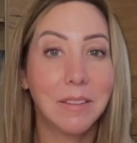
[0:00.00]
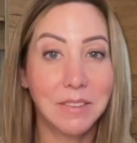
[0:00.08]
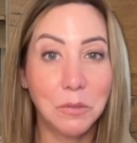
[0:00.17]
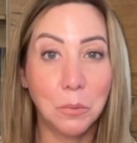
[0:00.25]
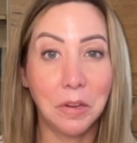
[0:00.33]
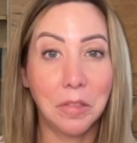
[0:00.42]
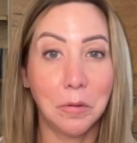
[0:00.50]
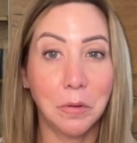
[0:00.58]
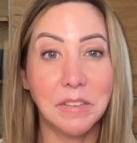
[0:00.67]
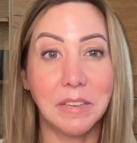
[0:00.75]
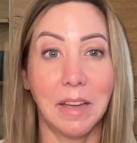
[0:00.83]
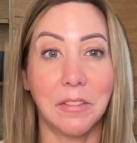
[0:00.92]
Let's work
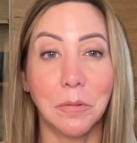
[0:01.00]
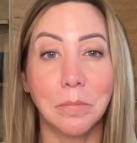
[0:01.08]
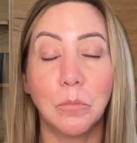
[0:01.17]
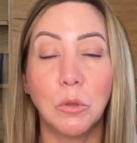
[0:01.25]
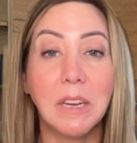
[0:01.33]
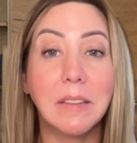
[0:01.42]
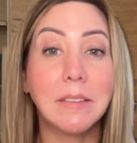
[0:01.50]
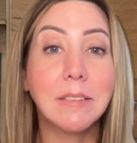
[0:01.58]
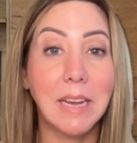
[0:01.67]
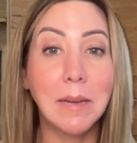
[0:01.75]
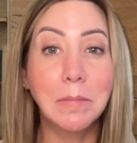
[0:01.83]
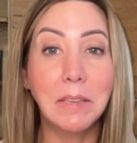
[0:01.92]
through it together. We'll take the
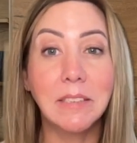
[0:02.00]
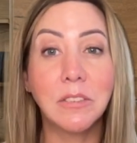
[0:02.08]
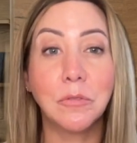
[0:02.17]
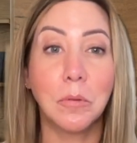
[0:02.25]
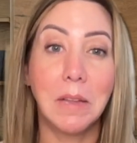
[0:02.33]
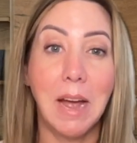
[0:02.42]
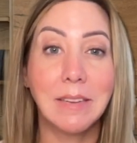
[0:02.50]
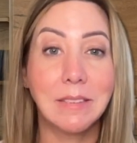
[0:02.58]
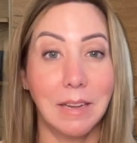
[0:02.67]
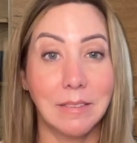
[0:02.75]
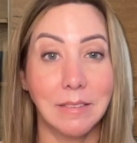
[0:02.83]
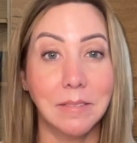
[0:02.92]
same lease from
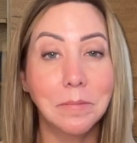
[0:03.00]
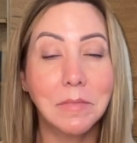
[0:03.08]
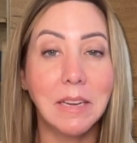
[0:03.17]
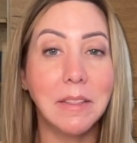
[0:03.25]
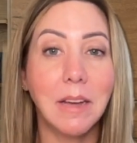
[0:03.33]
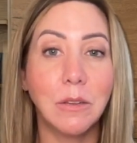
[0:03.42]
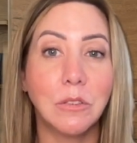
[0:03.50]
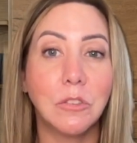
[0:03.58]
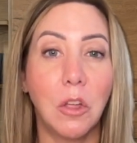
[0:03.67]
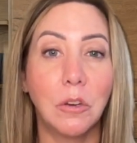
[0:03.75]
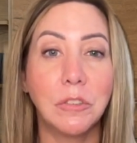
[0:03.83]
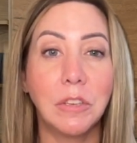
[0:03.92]
last lesson,
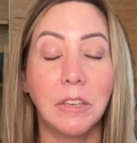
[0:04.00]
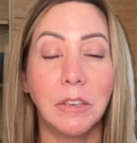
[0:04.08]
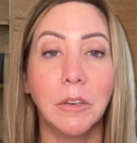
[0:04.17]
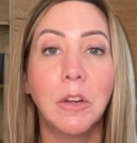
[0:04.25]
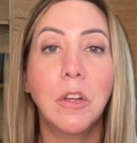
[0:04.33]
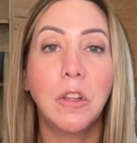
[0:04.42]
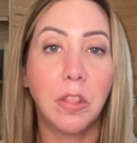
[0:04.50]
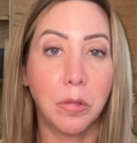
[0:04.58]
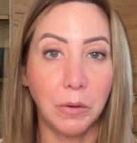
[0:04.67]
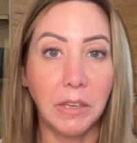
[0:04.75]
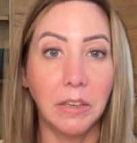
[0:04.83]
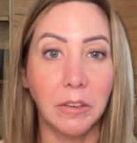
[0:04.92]
$10,000 a year,
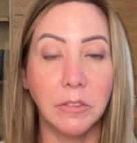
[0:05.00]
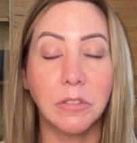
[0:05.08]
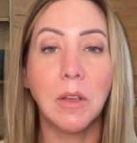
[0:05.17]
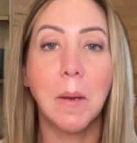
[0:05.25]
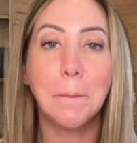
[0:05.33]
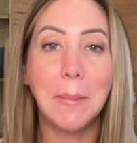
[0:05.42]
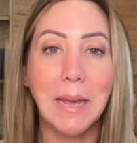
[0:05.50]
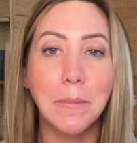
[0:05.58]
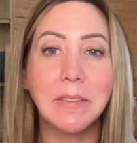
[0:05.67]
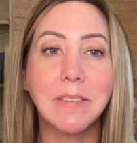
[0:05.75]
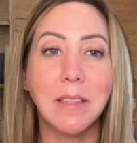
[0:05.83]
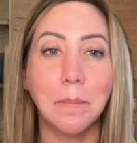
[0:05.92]
3 years,
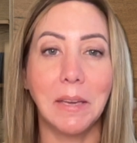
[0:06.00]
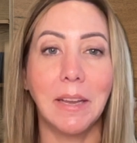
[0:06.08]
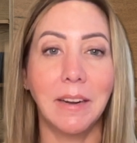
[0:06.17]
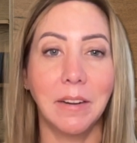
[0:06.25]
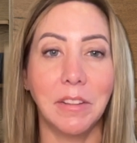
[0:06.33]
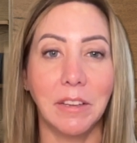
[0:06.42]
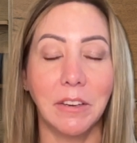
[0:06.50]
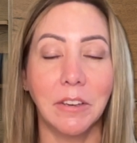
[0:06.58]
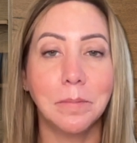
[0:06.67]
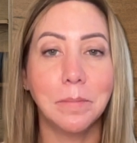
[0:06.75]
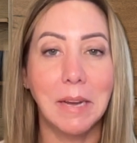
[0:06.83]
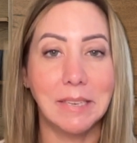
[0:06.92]
payments at the beginning of the
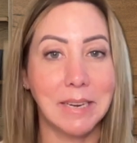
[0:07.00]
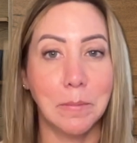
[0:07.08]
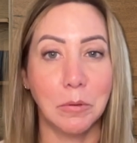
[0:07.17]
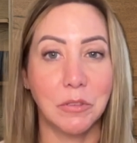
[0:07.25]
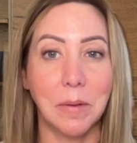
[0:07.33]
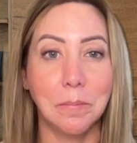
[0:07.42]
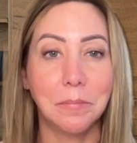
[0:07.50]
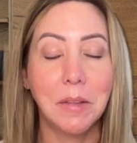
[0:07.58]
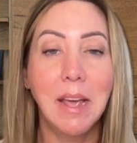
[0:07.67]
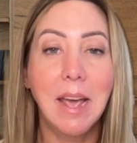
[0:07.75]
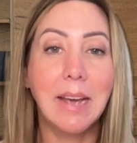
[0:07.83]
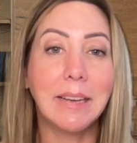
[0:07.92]
year at 10%,
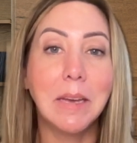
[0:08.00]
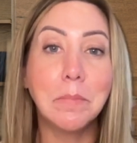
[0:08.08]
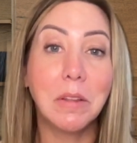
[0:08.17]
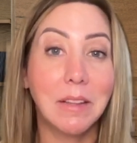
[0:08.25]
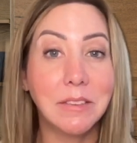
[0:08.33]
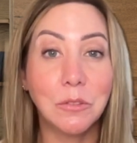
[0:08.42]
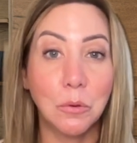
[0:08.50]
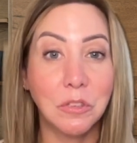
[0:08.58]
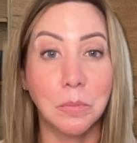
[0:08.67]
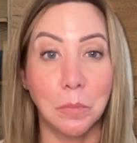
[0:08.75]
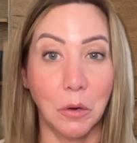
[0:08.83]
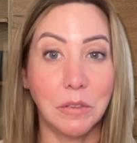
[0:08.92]
and keep the
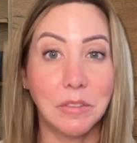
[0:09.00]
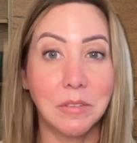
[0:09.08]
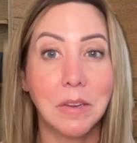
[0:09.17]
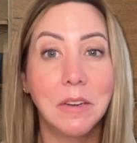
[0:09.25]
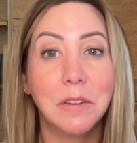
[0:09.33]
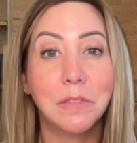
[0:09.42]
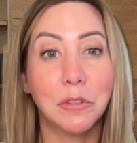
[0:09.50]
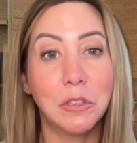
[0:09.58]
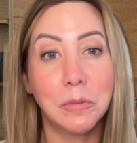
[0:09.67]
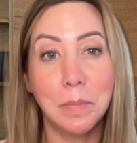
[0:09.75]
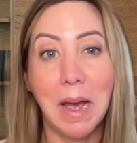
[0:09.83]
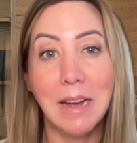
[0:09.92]
lessor's books.
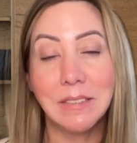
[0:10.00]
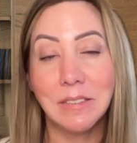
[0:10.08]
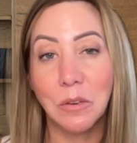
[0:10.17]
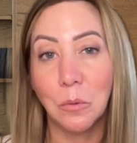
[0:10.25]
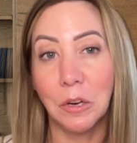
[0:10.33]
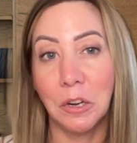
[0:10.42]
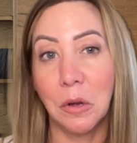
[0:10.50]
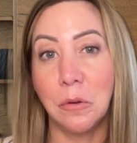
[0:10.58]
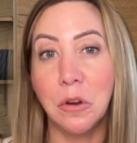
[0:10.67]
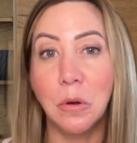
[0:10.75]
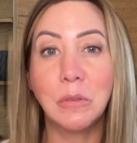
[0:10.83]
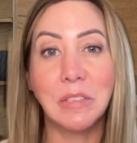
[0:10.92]
First pass, we're going to go
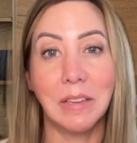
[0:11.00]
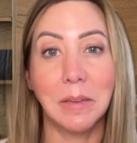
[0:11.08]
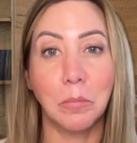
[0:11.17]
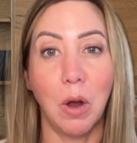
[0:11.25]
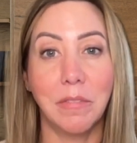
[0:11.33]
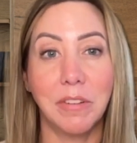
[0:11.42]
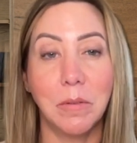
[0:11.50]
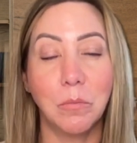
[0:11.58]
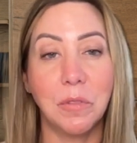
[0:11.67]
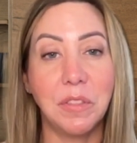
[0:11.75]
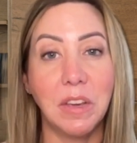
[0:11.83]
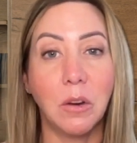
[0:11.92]
no selling profit
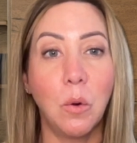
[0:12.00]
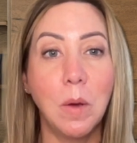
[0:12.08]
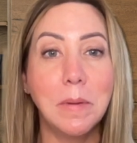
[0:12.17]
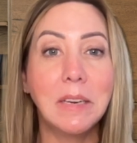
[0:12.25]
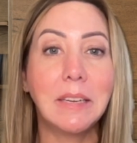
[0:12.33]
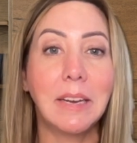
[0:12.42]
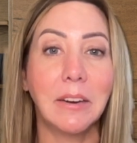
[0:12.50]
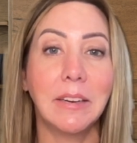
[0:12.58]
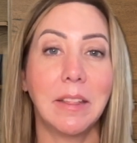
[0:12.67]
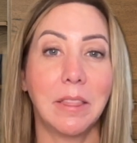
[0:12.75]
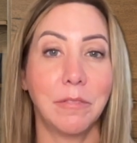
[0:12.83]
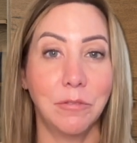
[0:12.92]
with the equipment
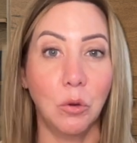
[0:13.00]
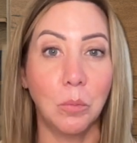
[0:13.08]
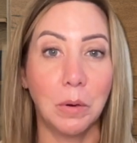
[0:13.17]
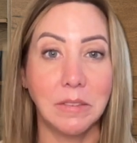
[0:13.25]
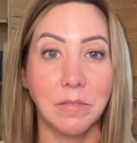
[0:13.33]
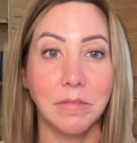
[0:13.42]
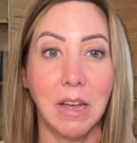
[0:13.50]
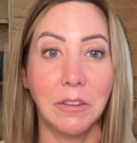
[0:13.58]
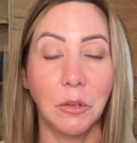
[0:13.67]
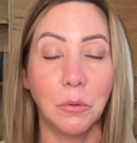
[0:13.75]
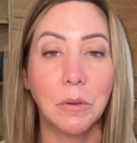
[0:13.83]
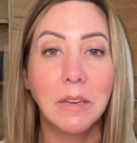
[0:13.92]
carried at the full present
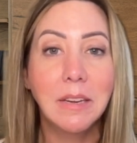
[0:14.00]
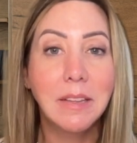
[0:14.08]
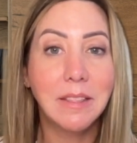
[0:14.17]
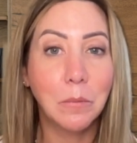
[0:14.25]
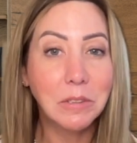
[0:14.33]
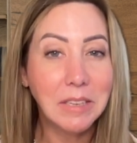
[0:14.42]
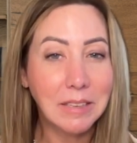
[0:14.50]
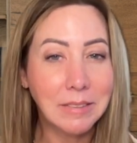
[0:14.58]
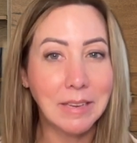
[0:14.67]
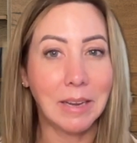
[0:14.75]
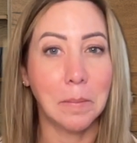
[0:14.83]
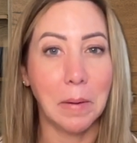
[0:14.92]
value. Then we'll take a
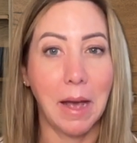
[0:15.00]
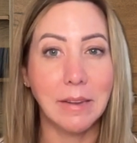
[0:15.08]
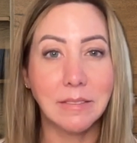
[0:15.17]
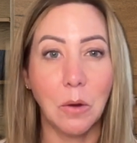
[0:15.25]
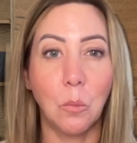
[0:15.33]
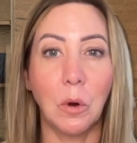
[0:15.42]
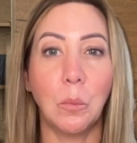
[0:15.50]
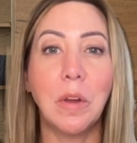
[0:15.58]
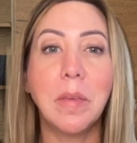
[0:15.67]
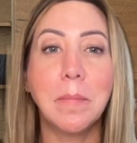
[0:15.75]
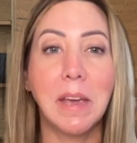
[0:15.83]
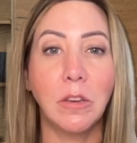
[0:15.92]
second pass where
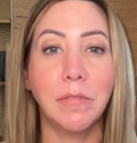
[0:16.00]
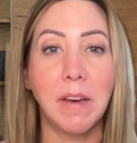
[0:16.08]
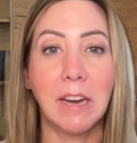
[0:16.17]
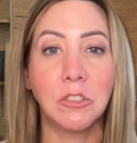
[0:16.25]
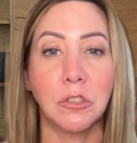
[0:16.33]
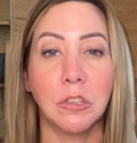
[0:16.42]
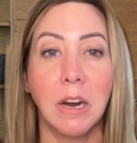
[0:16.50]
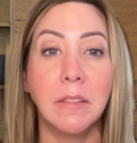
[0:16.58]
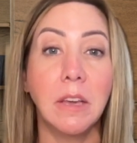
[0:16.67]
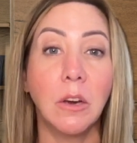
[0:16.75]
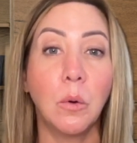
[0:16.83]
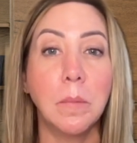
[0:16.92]
we're the manufacturer
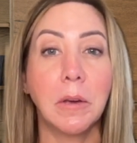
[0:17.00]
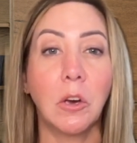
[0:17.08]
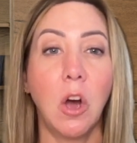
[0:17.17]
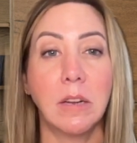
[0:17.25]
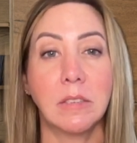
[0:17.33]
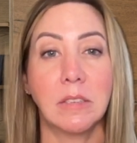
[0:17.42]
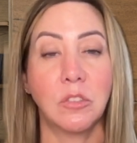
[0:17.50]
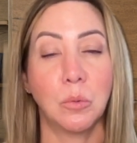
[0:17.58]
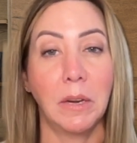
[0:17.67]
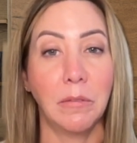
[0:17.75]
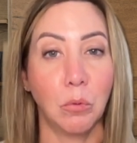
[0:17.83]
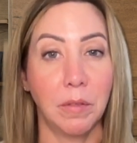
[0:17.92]
and the equipment cost us
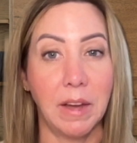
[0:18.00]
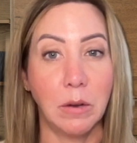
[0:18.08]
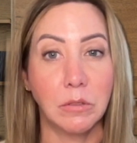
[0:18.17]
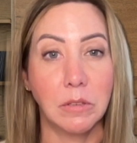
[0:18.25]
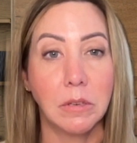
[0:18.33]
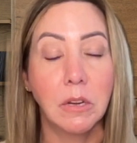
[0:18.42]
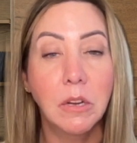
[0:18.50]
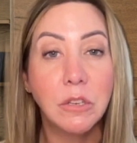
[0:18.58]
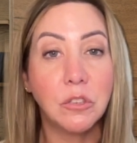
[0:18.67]
$24,000.